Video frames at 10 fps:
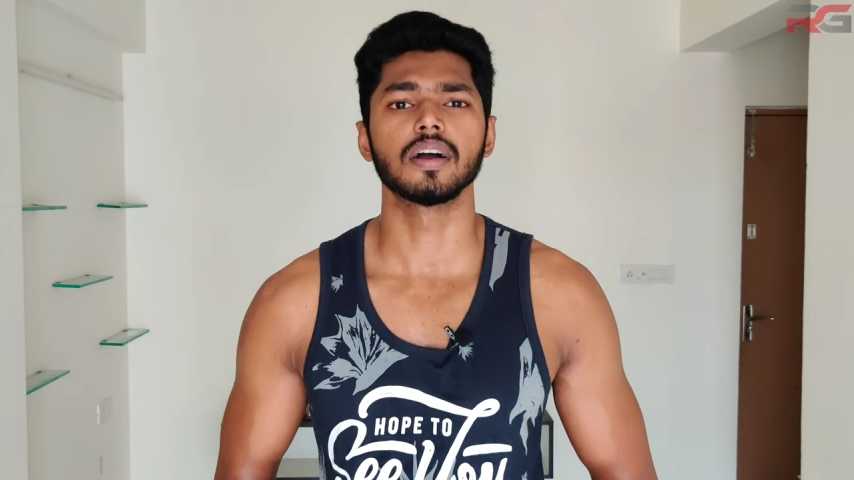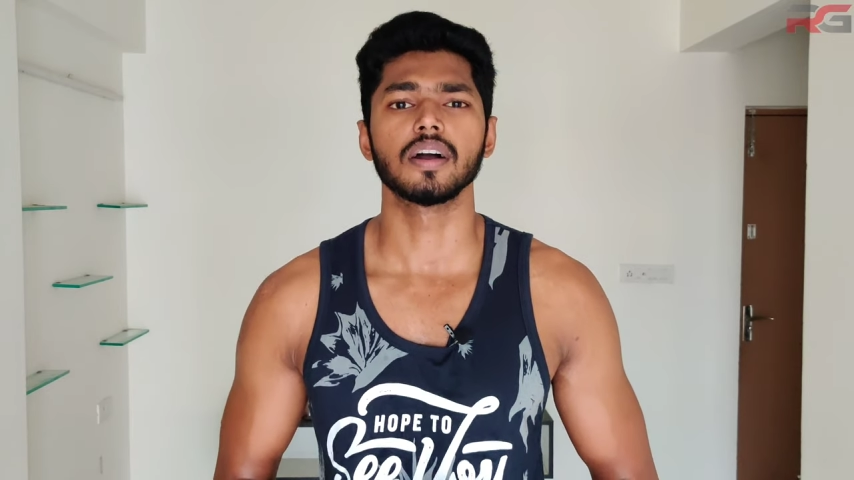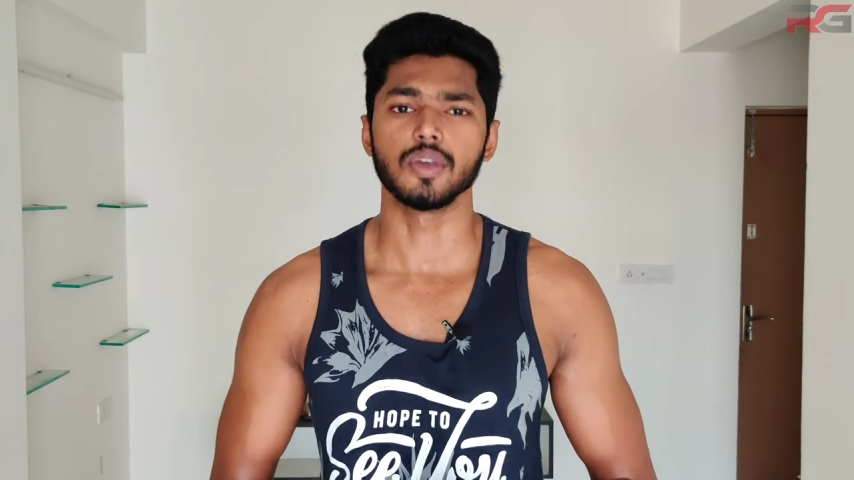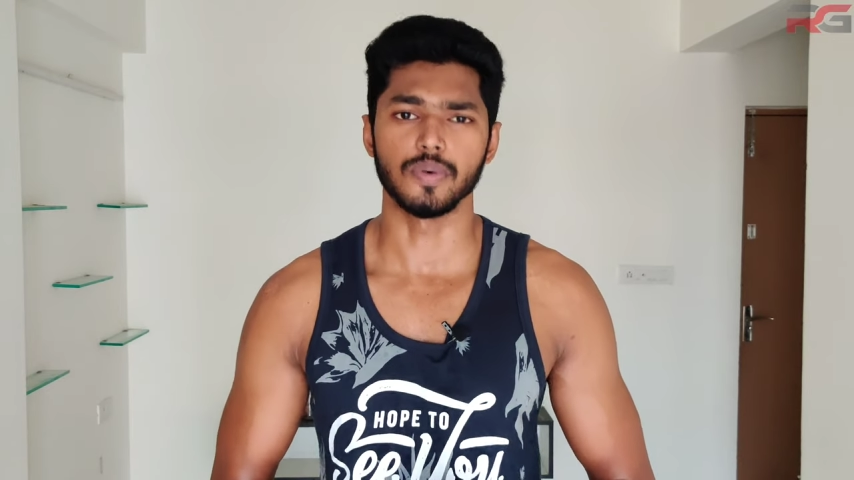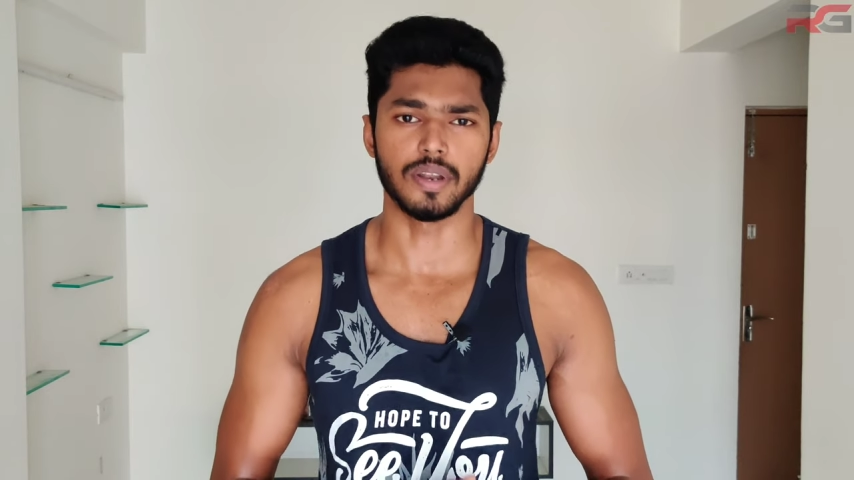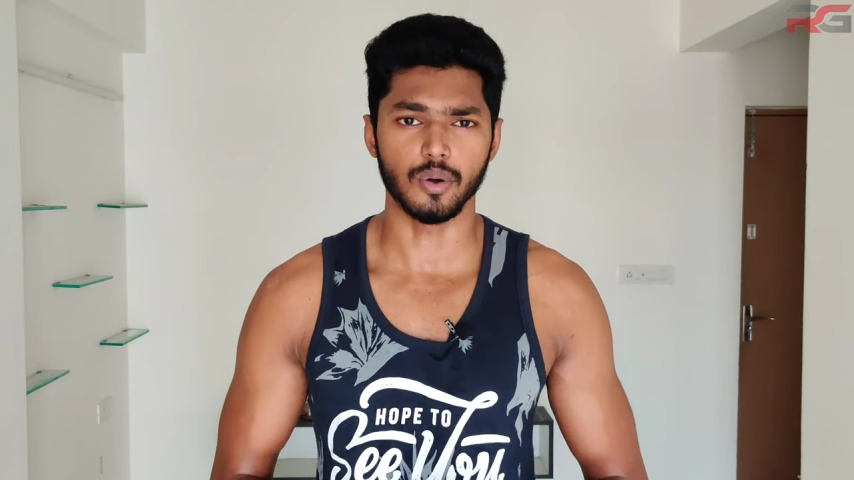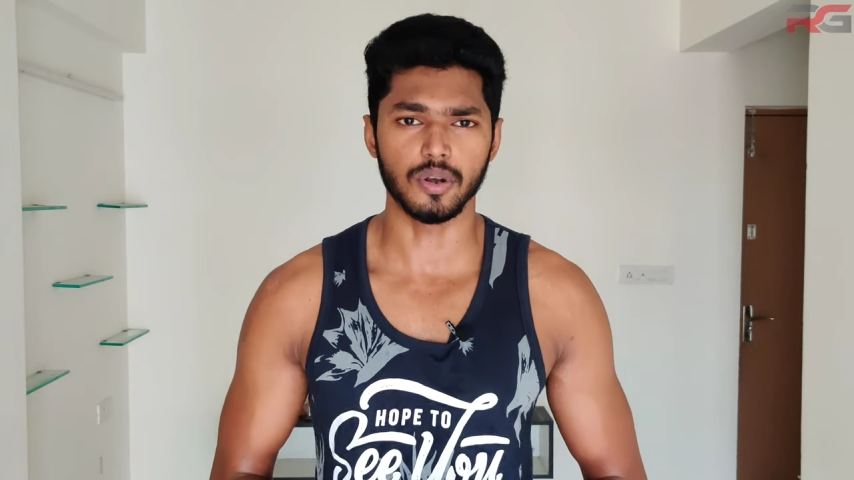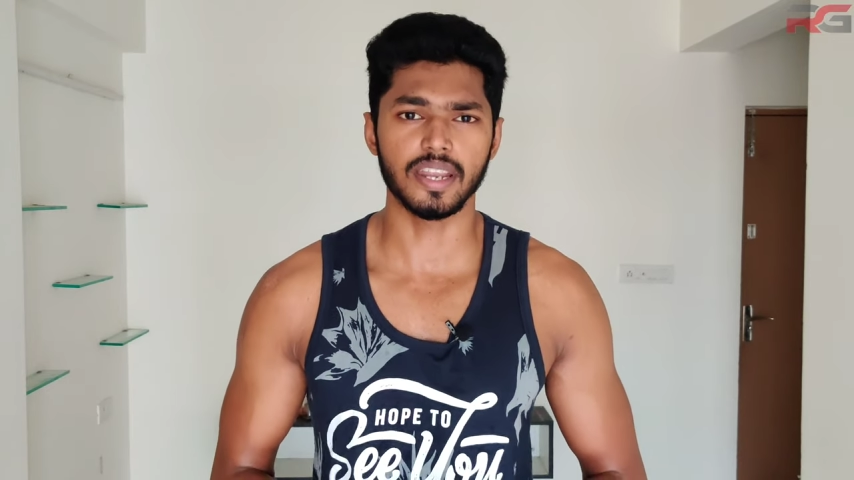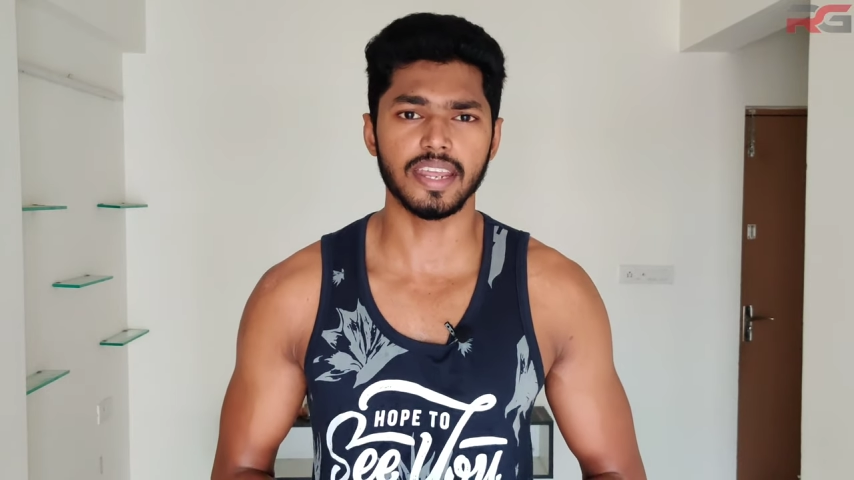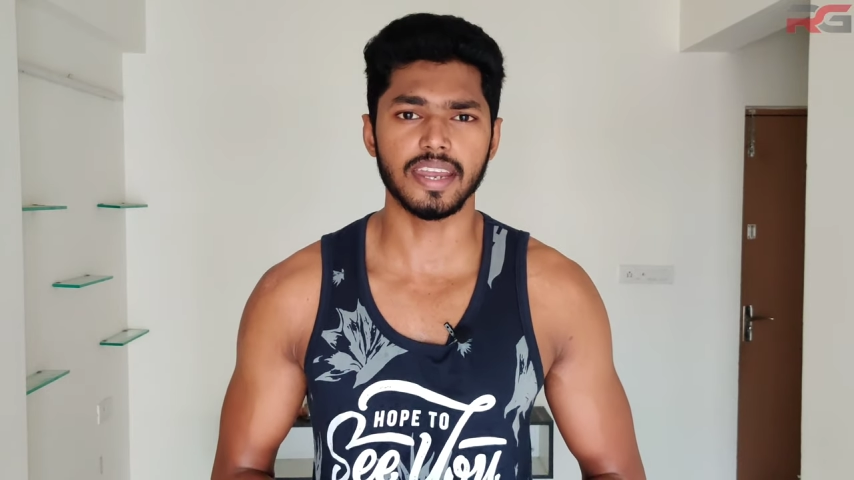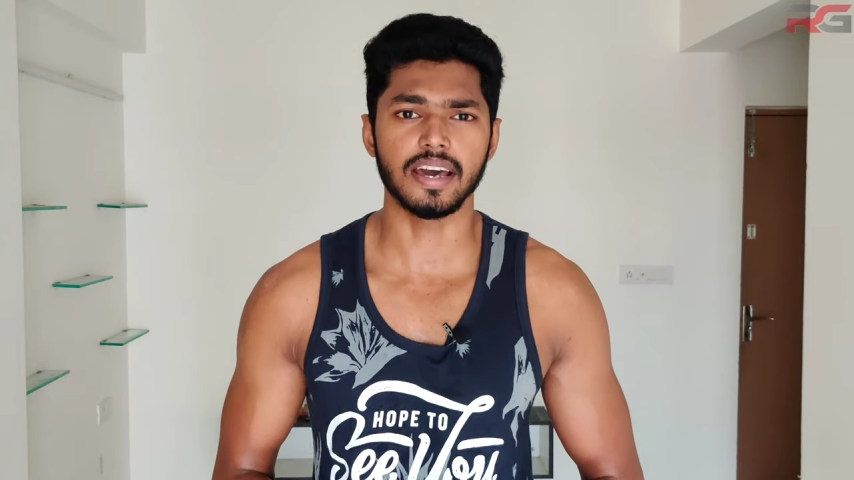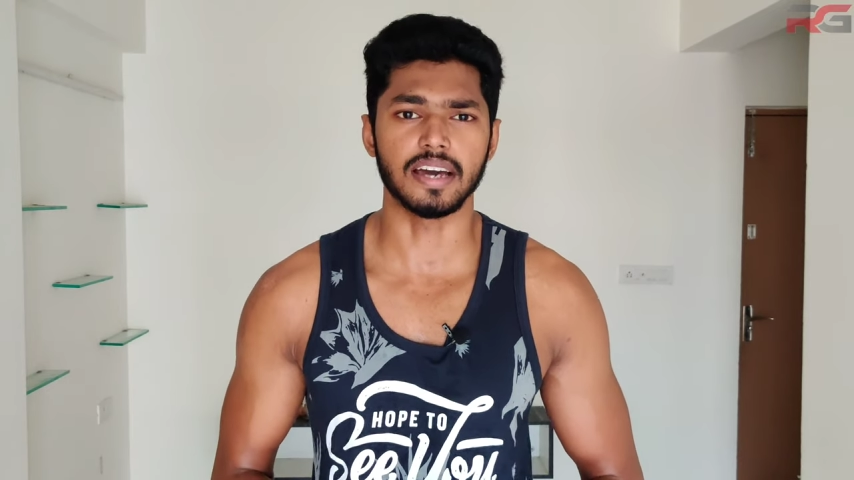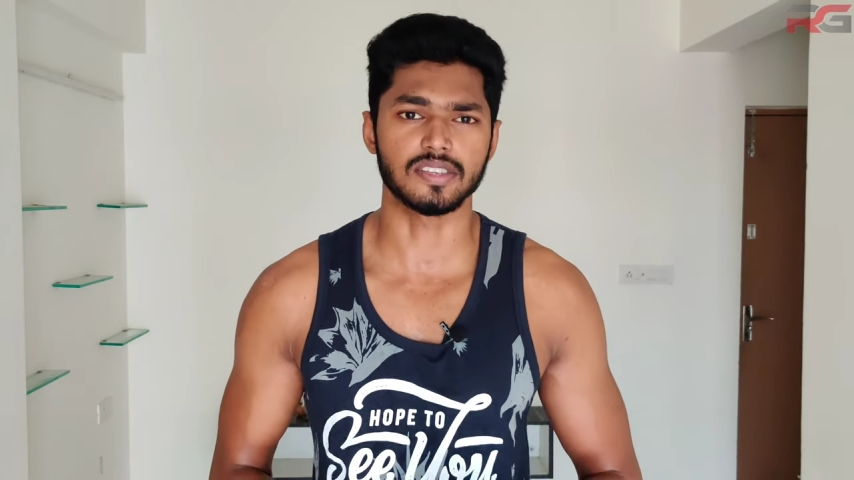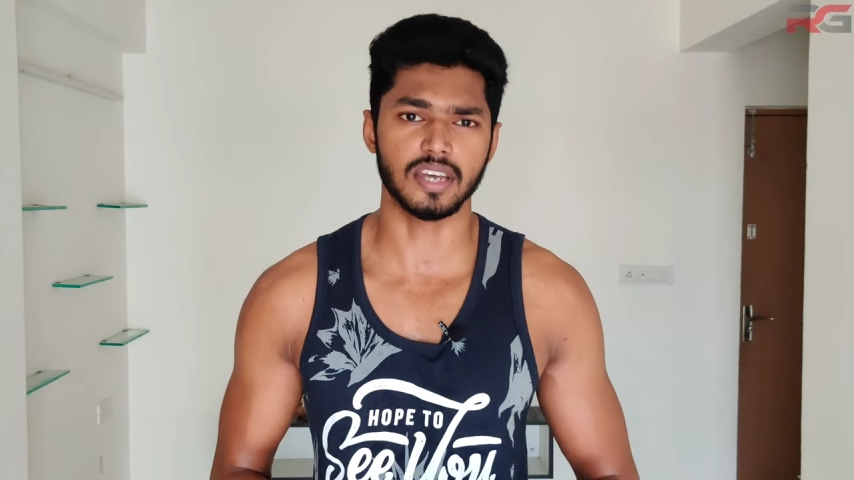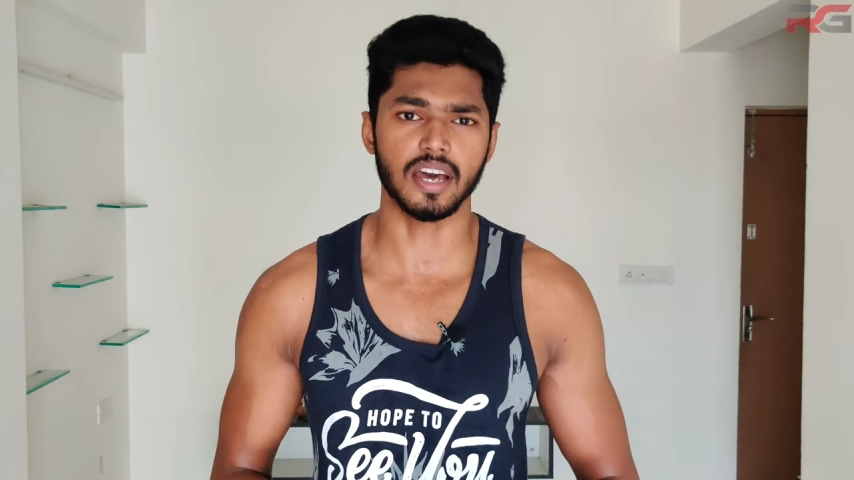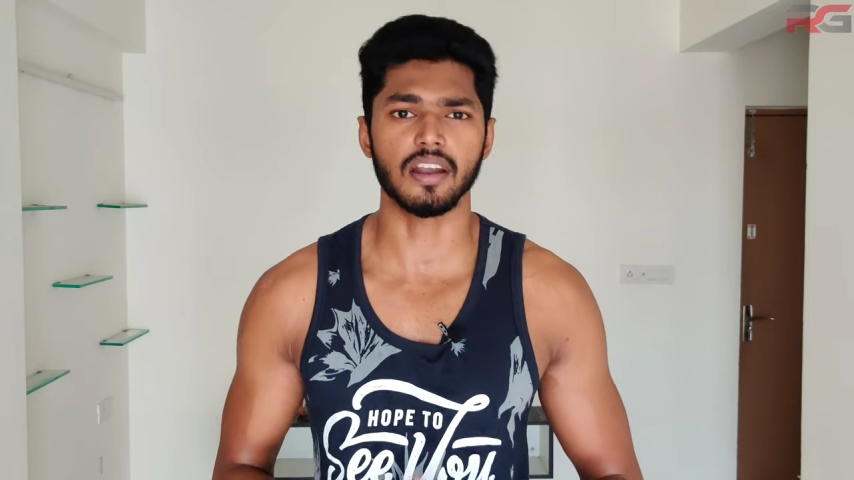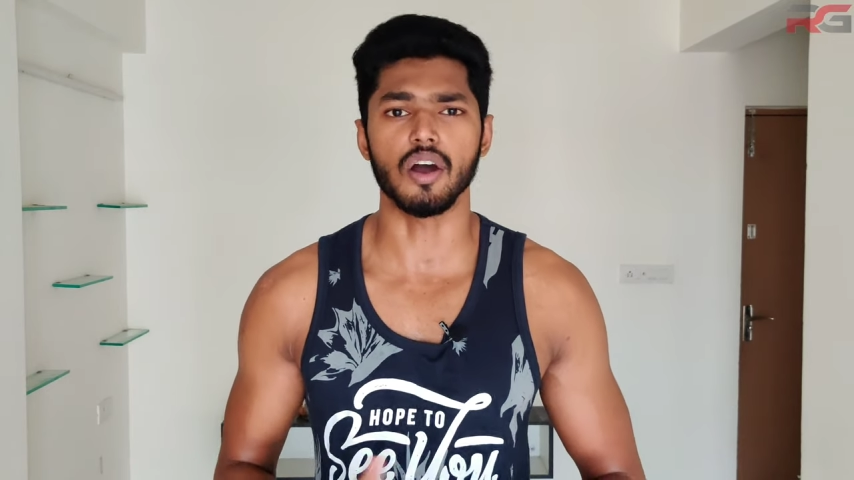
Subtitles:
You will only need a chair